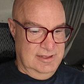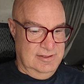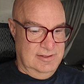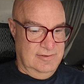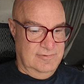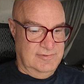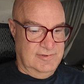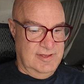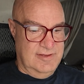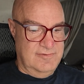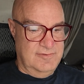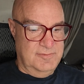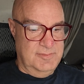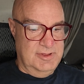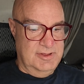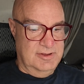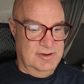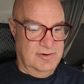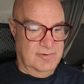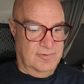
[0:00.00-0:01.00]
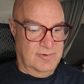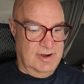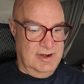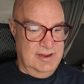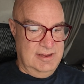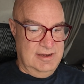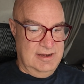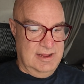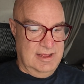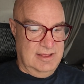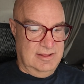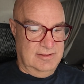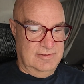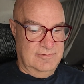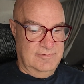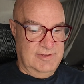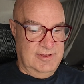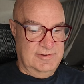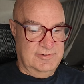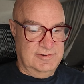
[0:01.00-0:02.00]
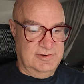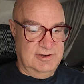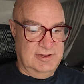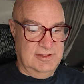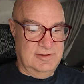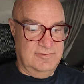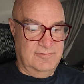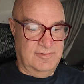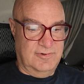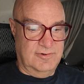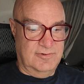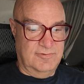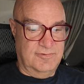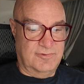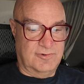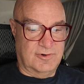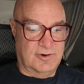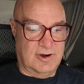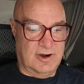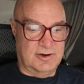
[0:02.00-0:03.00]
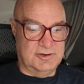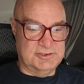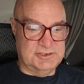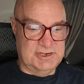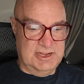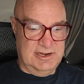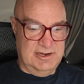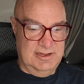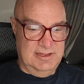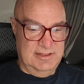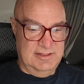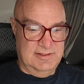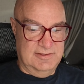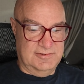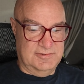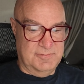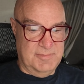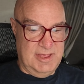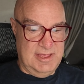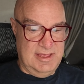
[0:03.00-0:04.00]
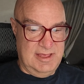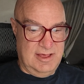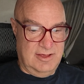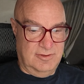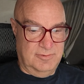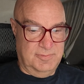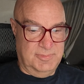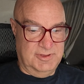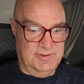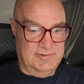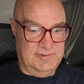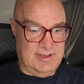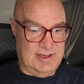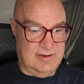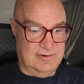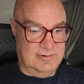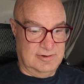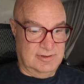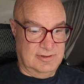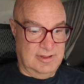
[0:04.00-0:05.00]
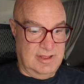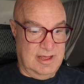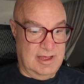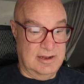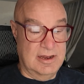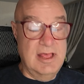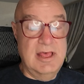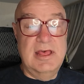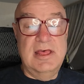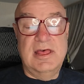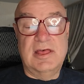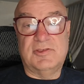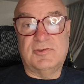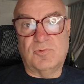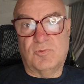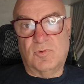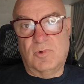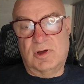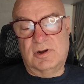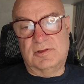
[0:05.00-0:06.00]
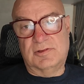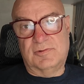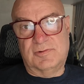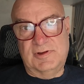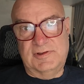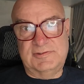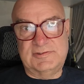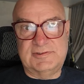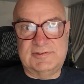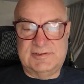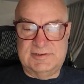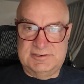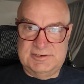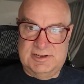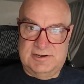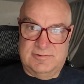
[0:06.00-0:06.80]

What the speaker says: You've given me great elevation info for our Jenny. This may help us out a lot. It's one of the reasons the